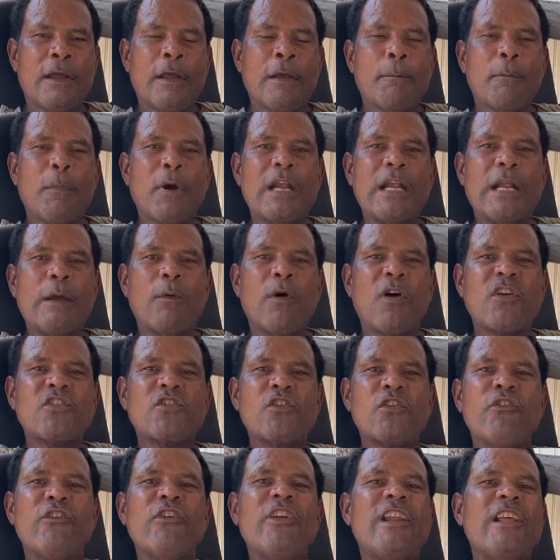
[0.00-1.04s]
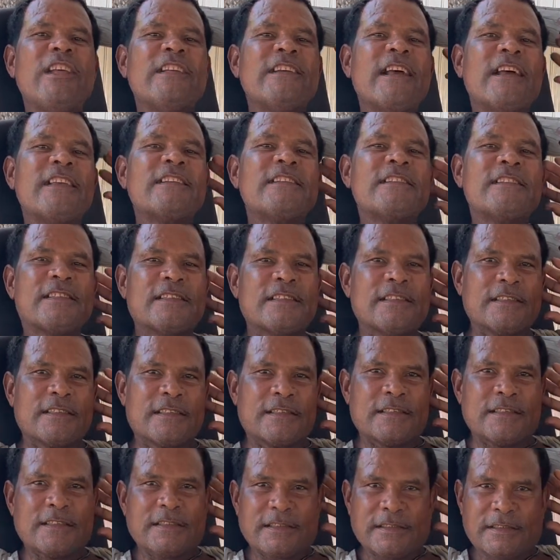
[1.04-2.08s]
But they were so religious.
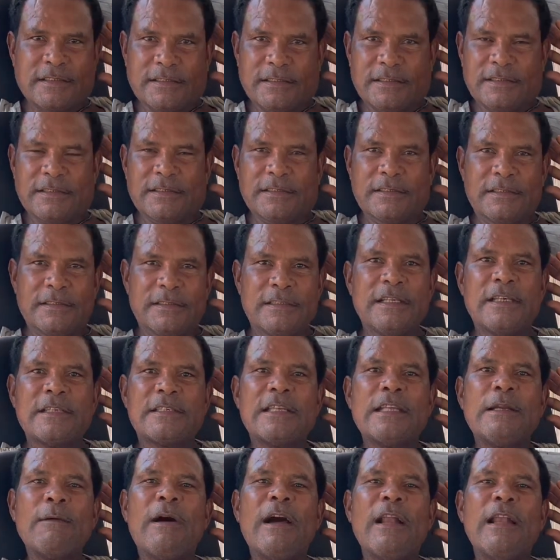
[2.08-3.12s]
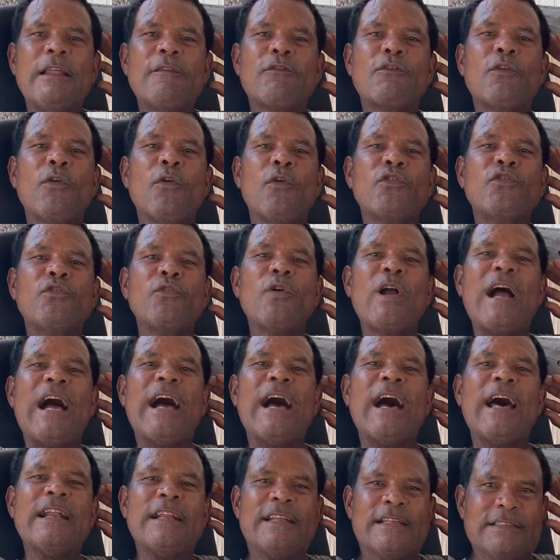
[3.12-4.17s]
They still want to live close to
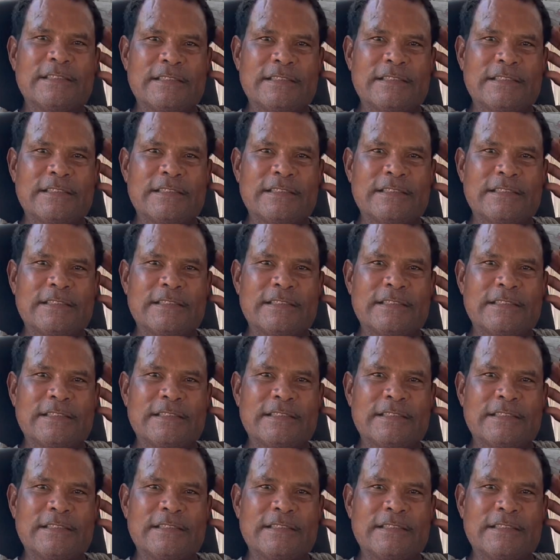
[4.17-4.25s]
God.